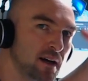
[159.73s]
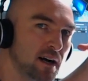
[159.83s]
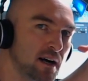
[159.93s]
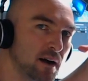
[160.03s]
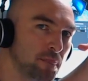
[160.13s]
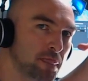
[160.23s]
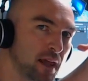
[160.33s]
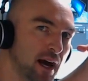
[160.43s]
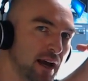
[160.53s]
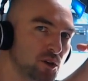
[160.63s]

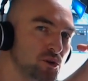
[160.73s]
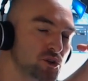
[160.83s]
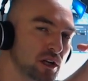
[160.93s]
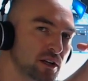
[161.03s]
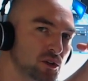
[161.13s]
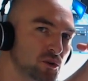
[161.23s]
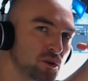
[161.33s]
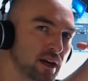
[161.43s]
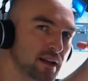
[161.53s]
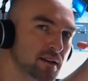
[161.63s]
I usually do
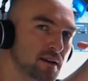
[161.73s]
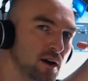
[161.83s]
that